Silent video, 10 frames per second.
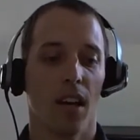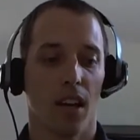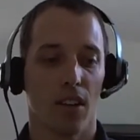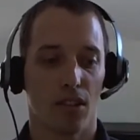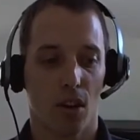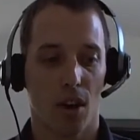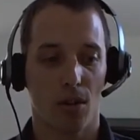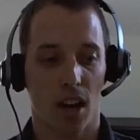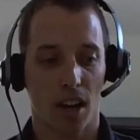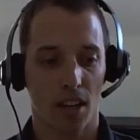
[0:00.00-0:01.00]
And so I
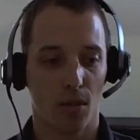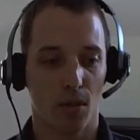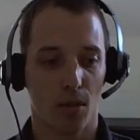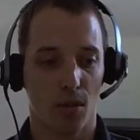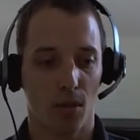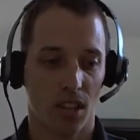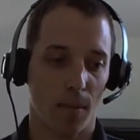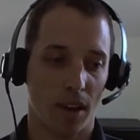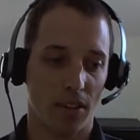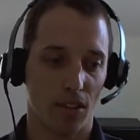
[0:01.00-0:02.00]
was talking to a team
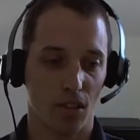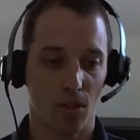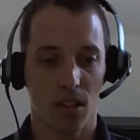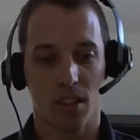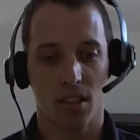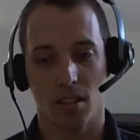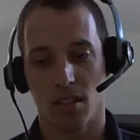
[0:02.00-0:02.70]
down in Massachusetts,